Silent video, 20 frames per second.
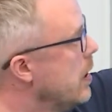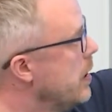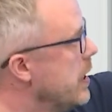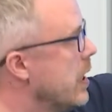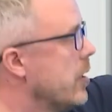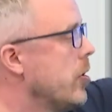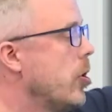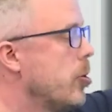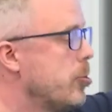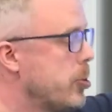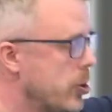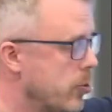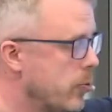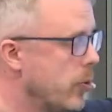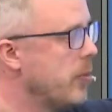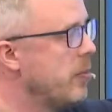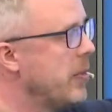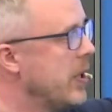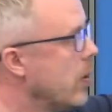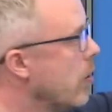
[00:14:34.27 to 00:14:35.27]
The other option
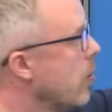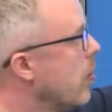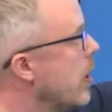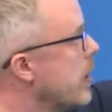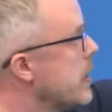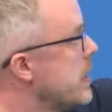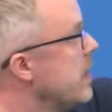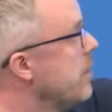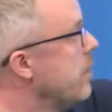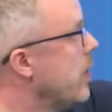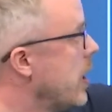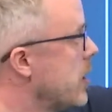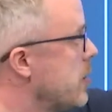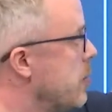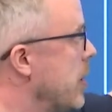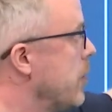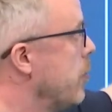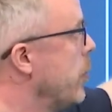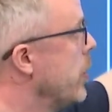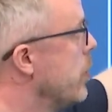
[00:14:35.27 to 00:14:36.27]
would have been ORC files,
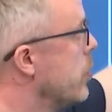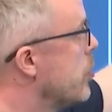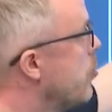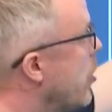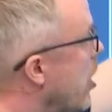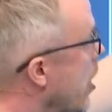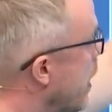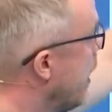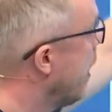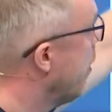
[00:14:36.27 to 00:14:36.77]
but we used Parquet